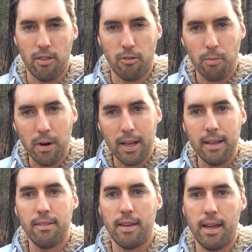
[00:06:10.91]
The spring
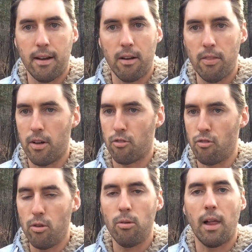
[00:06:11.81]
is here, there's
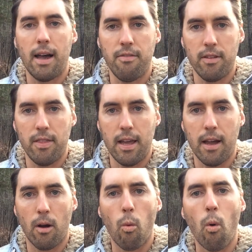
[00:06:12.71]
new life in the
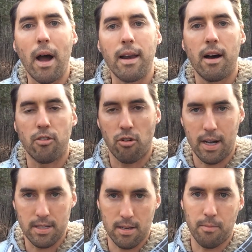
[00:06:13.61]
air, why not
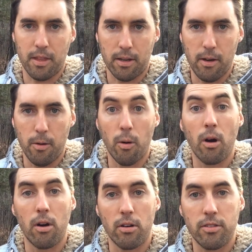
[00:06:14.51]
try something new
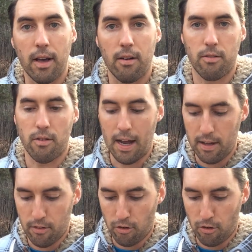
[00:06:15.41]
herself, right?